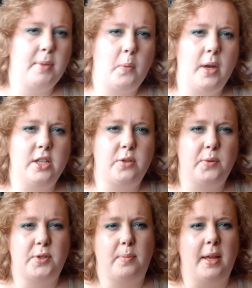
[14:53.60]
bit weird to
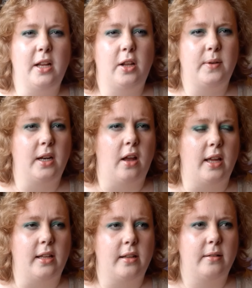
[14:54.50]
also be including
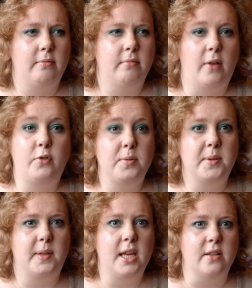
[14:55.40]
like, I've dropped
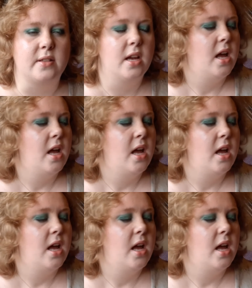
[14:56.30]
something else,